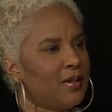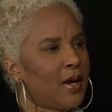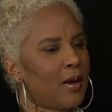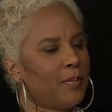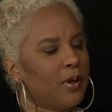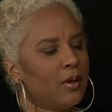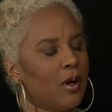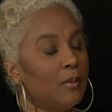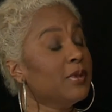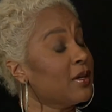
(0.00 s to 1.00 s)
to happen.
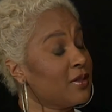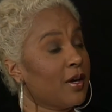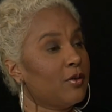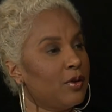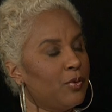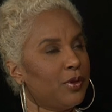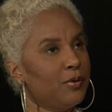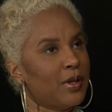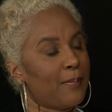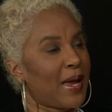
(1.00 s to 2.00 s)
Yes, I agree with you
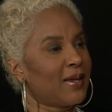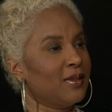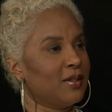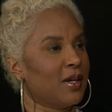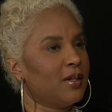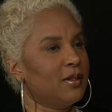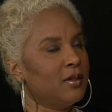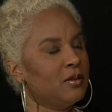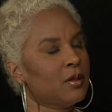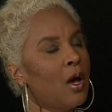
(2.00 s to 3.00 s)
that back in the
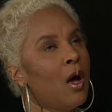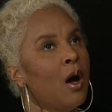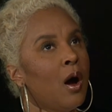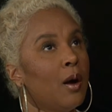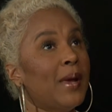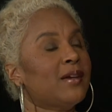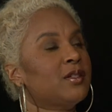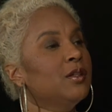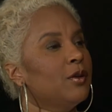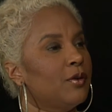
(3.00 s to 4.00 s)
90s, actually
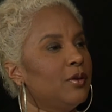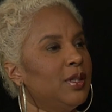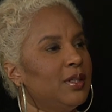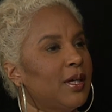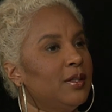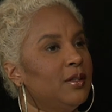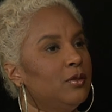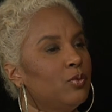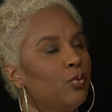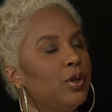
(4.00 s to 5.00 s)
the early 90s,
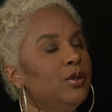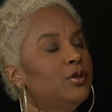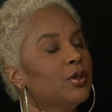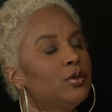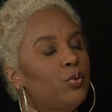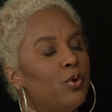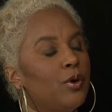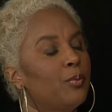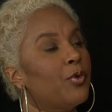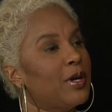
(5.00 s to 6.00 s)
we just weren't
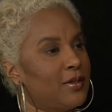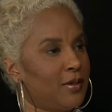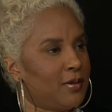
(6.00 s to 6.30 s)
present.